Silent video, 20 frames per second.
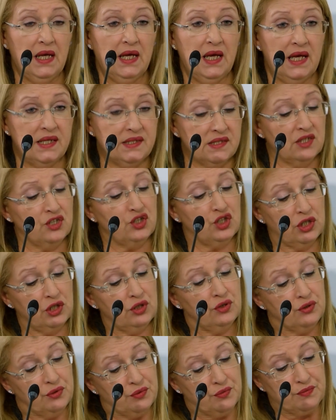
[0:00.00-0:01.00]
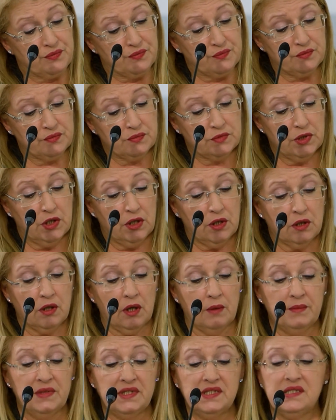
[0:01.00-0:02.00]
SDG 2
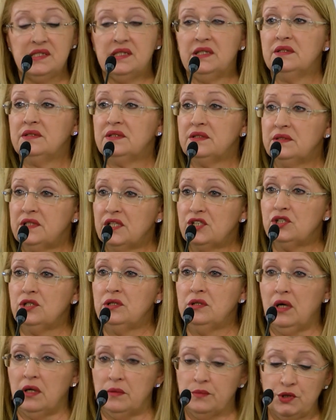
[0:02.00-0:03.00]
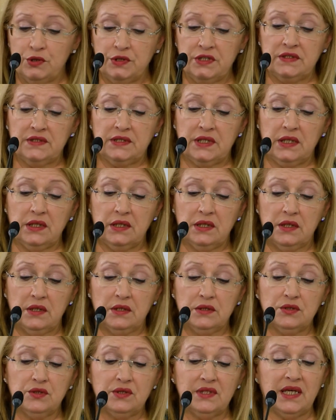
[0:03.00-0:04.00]
commits the international community
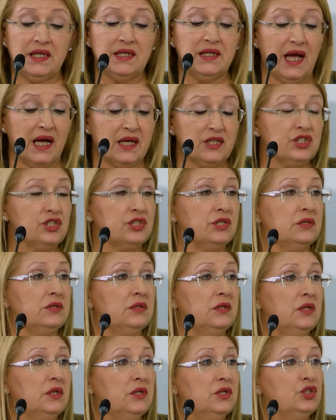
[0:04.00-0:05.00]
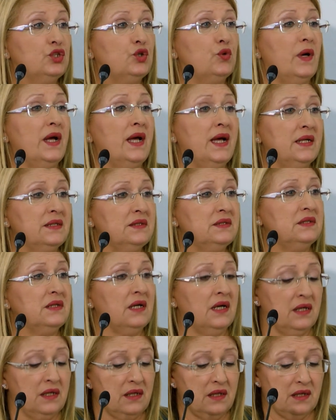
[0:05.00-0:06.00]
to take action to end
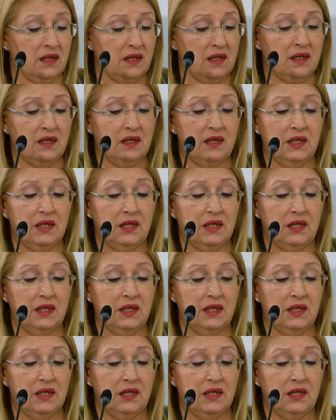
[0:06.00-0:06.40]
hunger,